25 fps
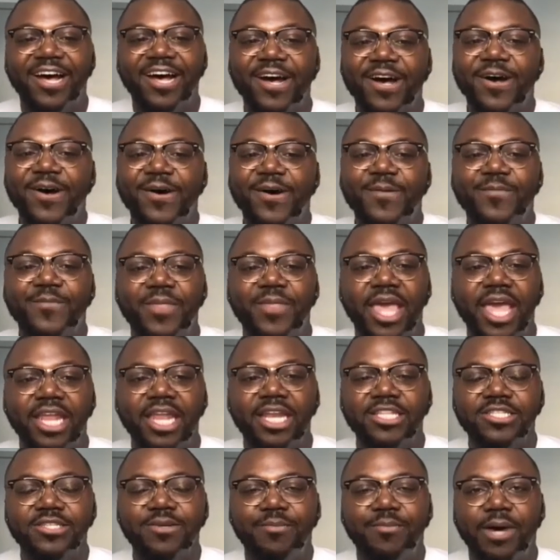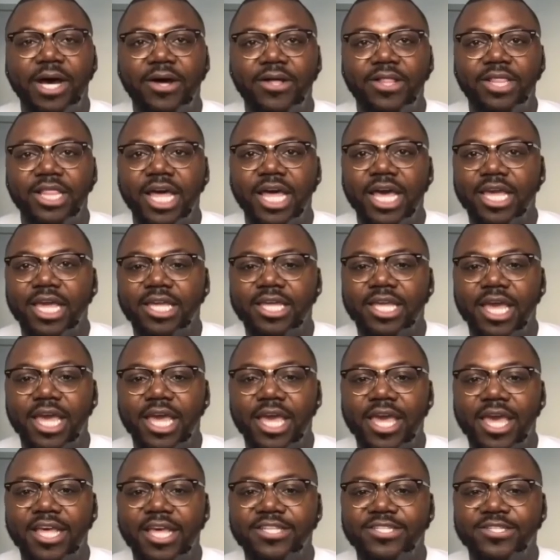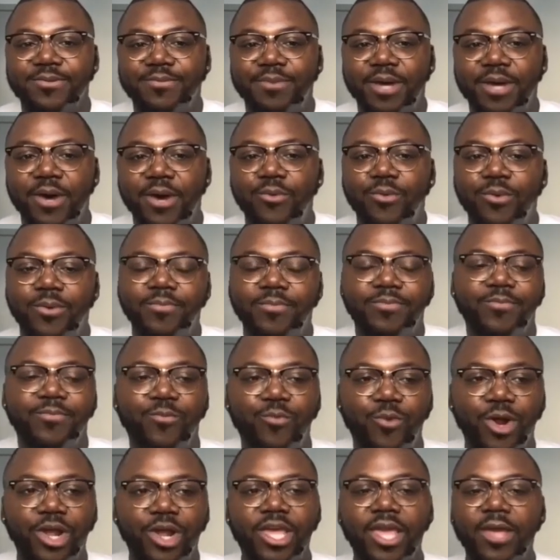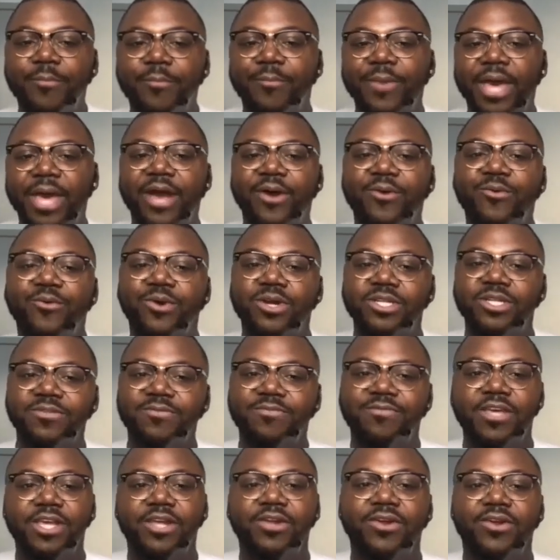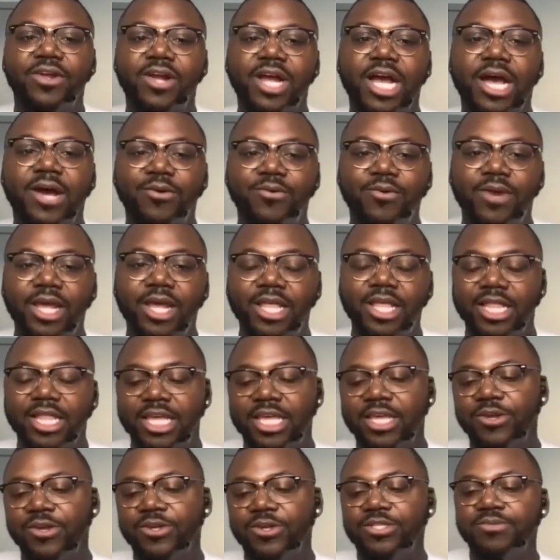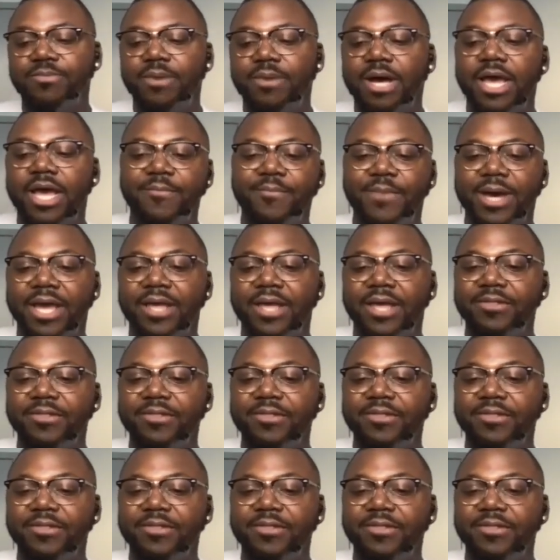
Um, and it's about like it's about working backwards and figuring out right here's my